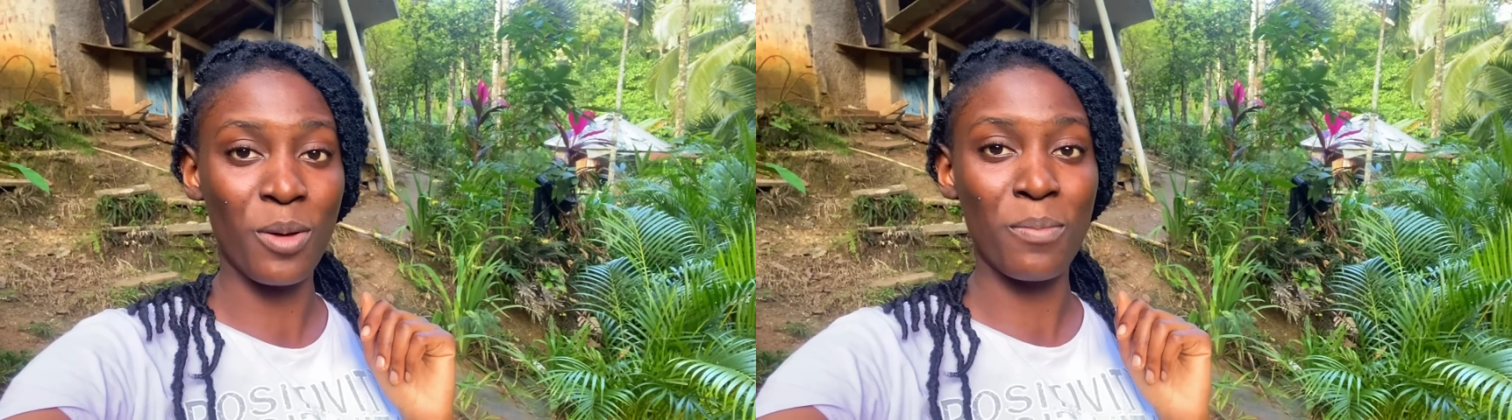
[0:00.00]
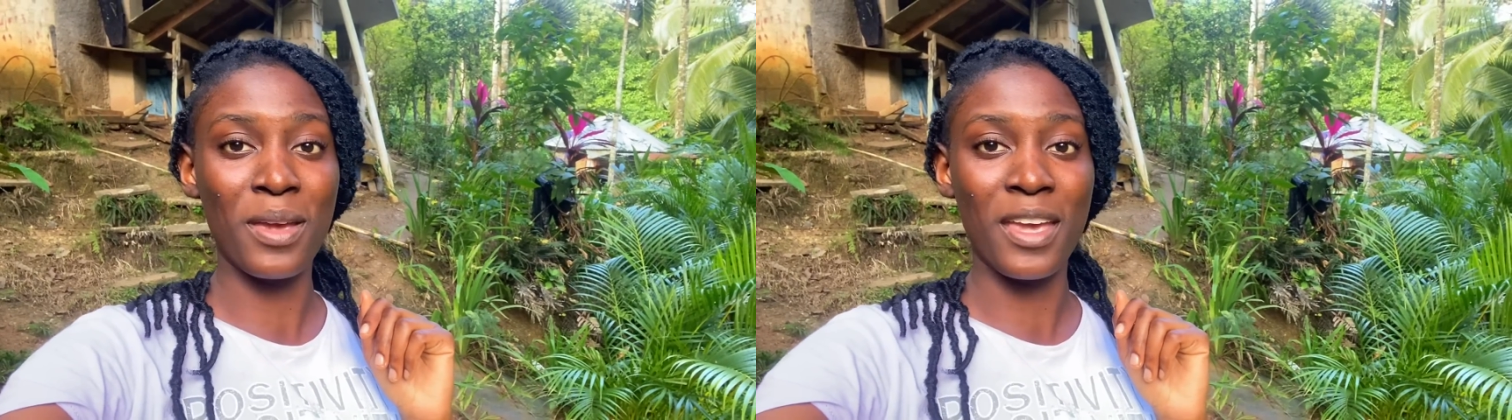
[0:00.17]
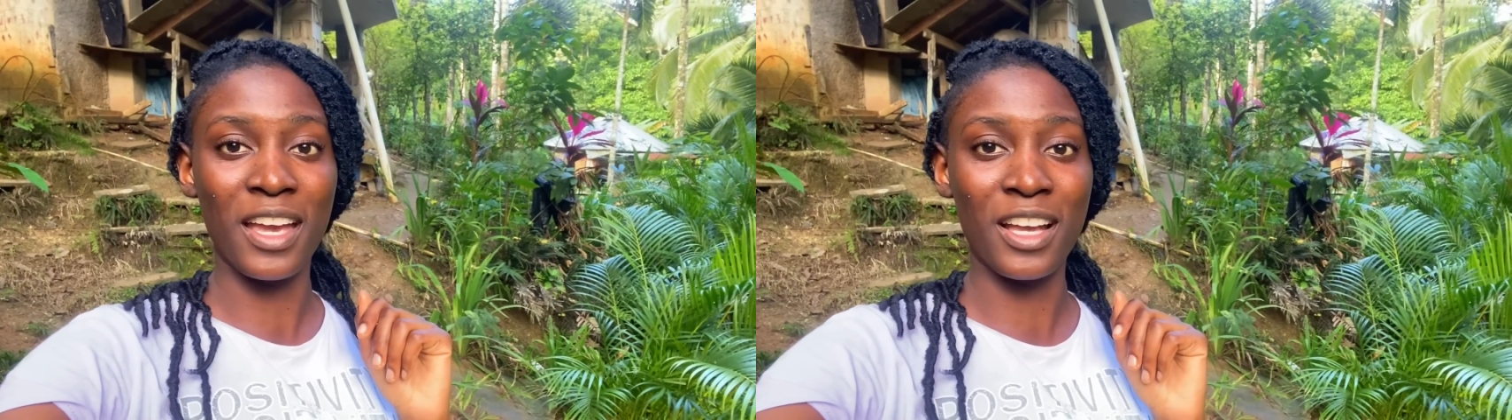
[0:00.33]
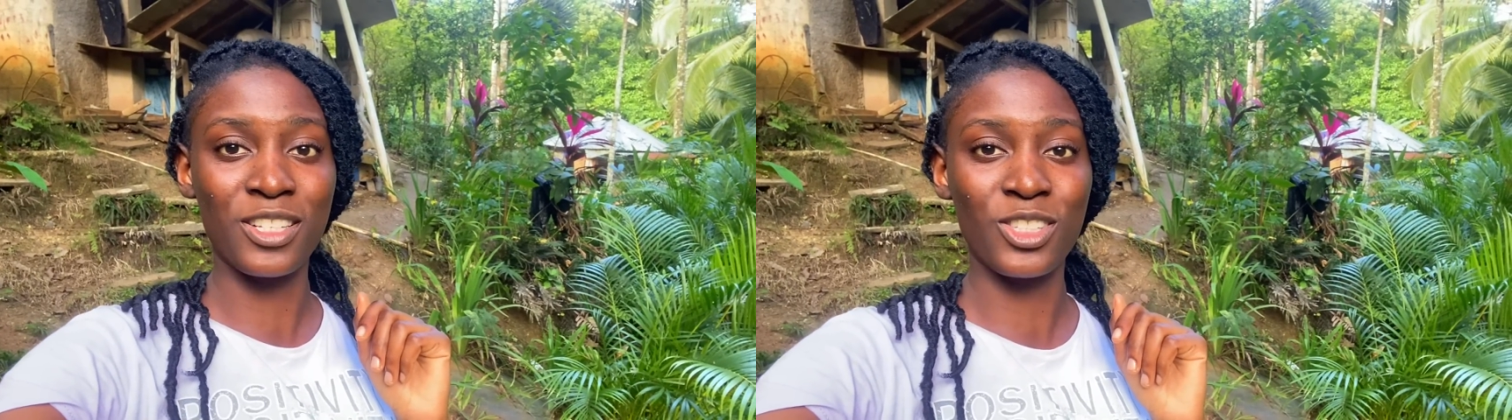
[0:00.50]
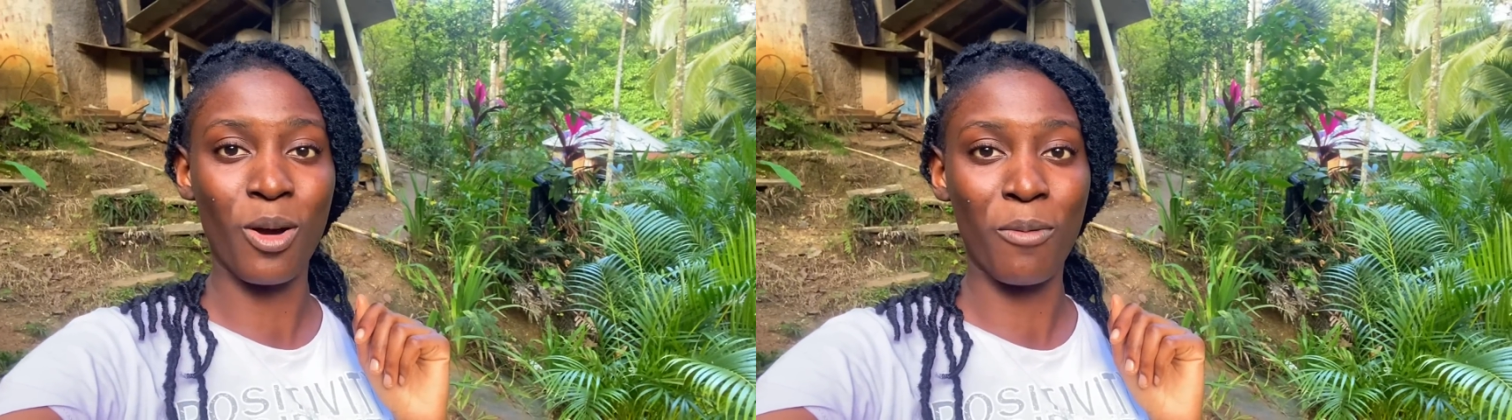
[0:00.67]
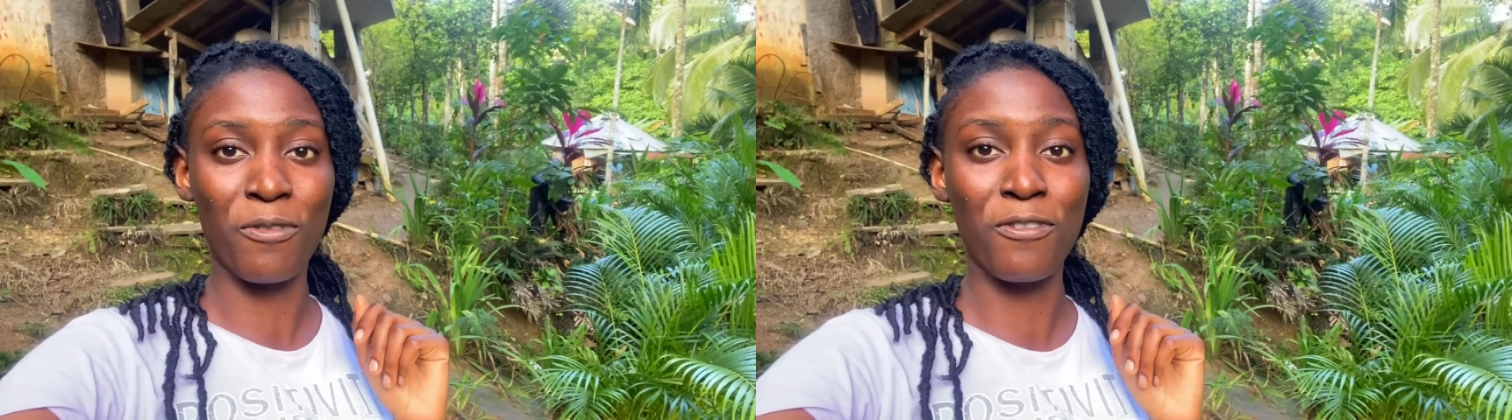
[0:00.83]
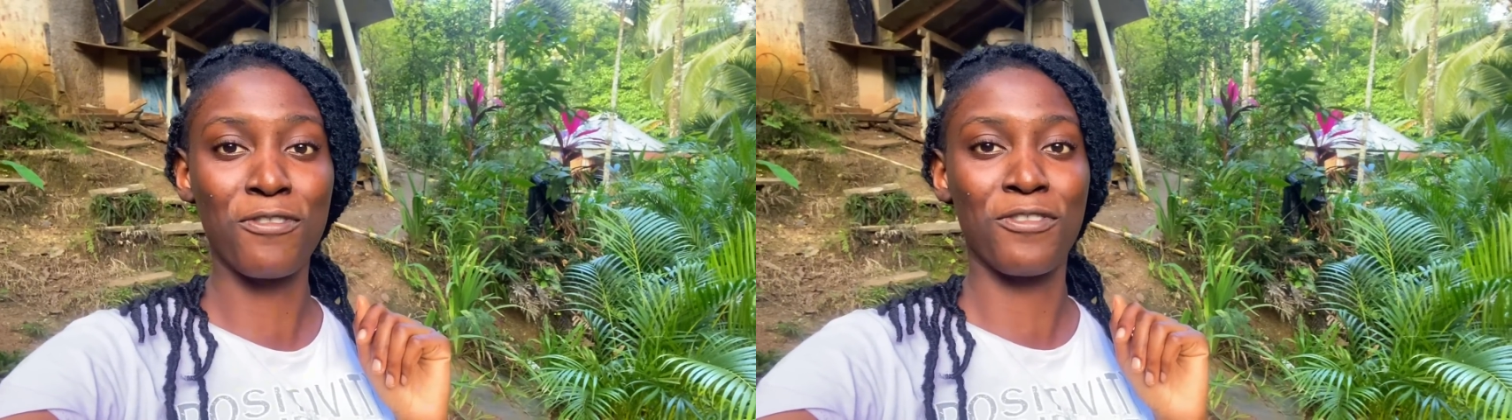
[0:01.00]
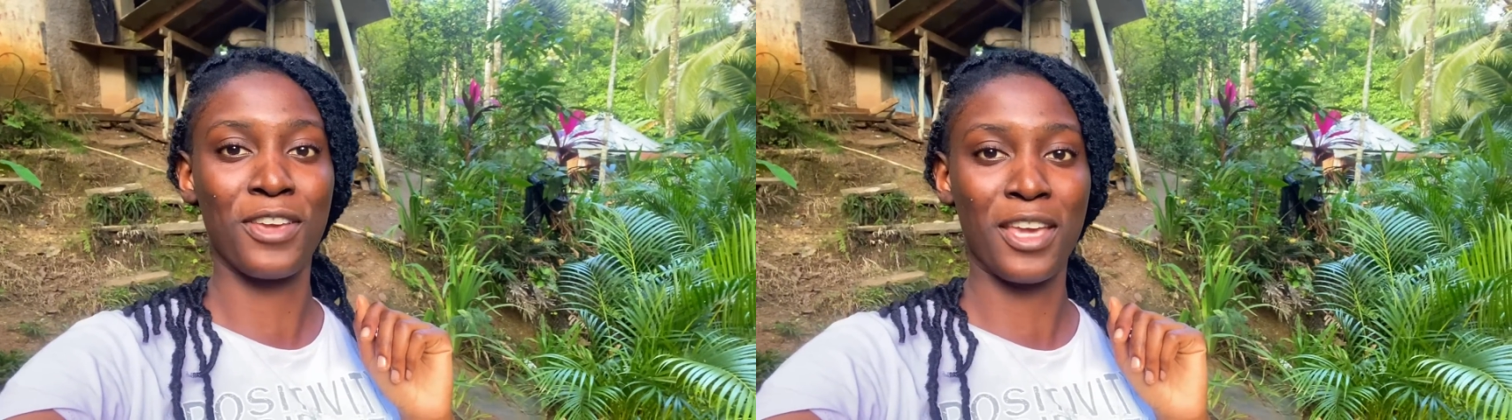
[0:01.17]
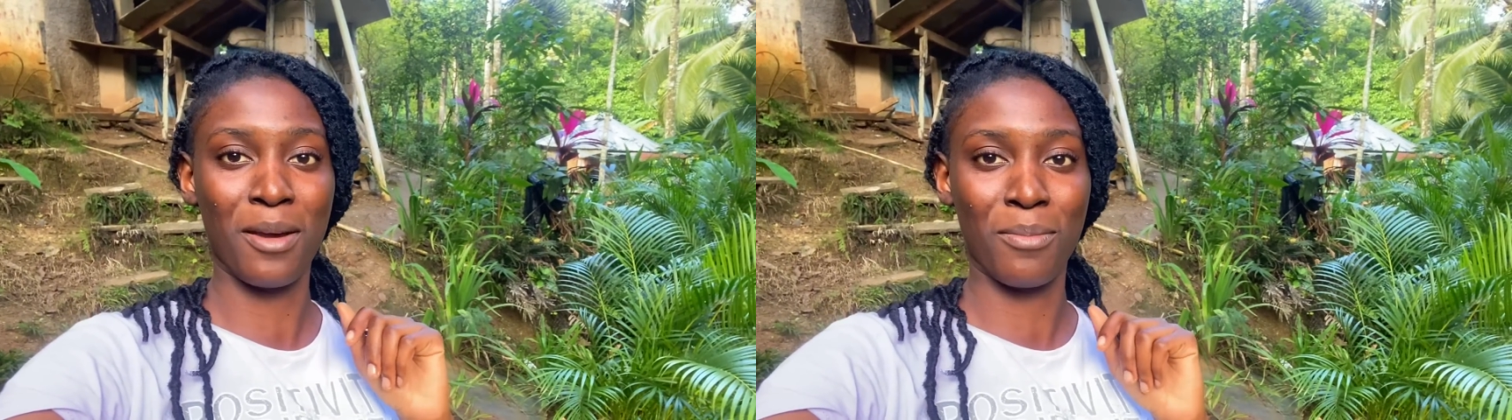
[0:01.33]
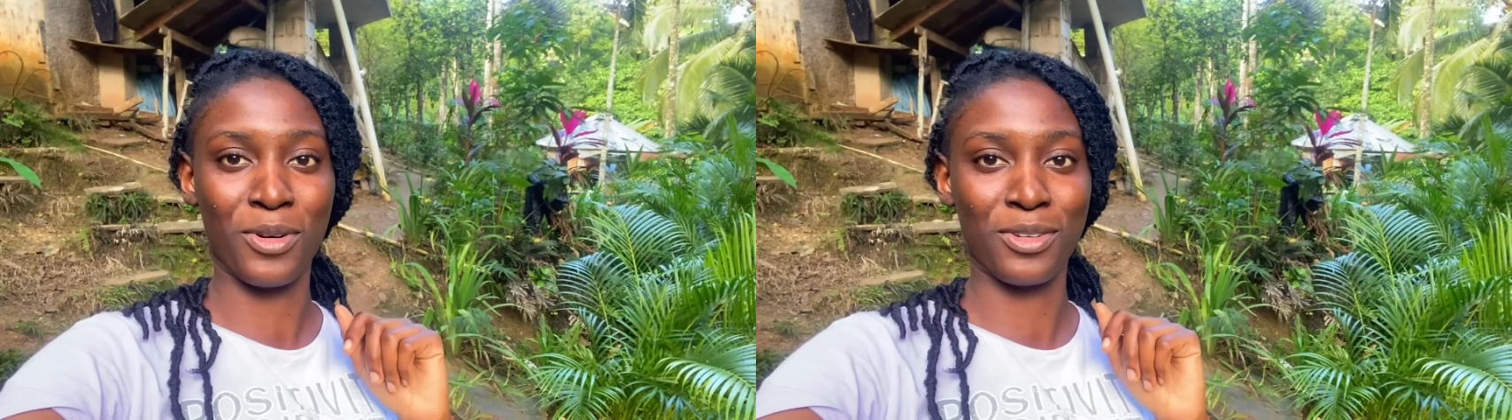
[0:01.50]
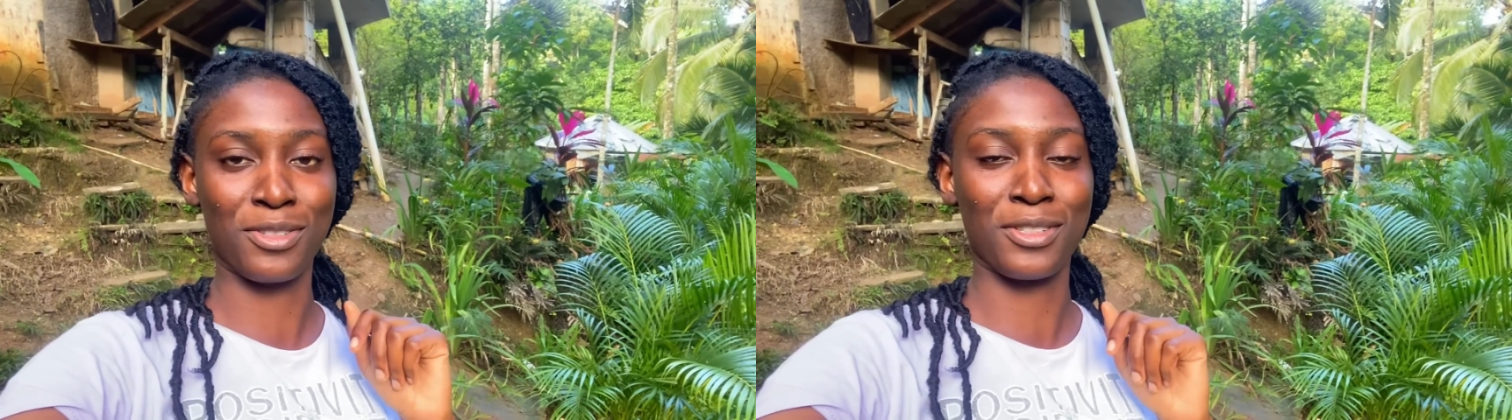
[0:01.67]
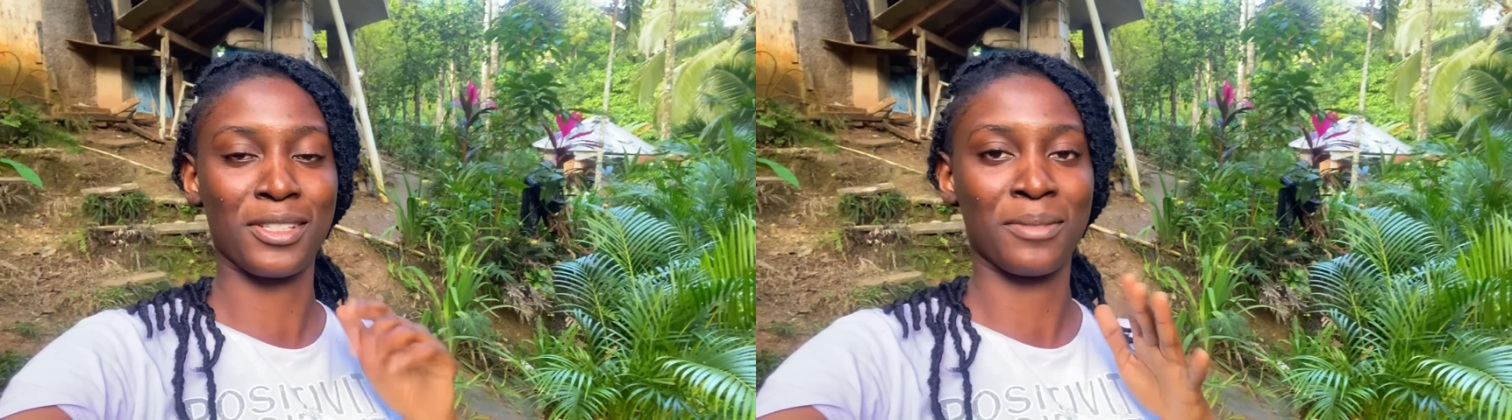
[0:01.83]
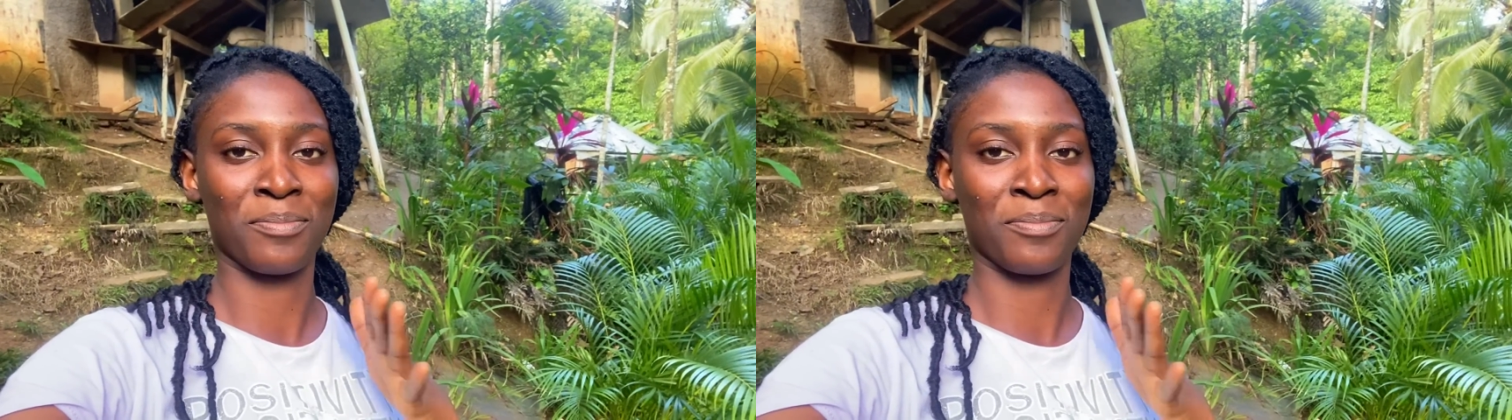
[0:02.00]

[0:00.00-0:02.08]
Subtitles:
bake some famous